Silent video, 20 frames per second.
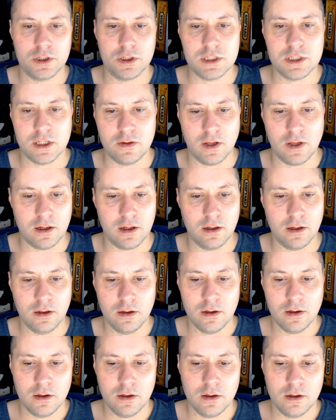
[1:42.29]
I think
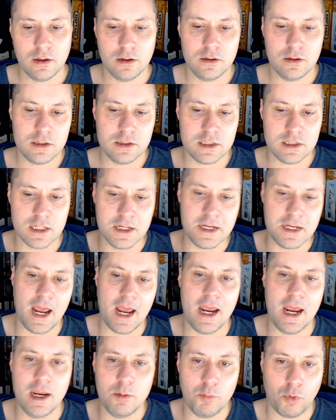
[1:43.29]

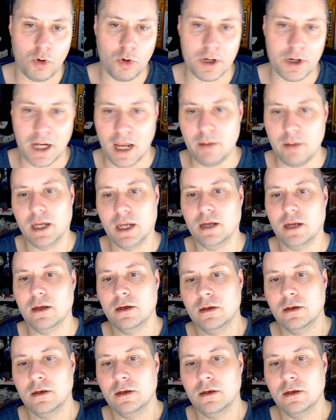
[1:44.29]
today in board gaming,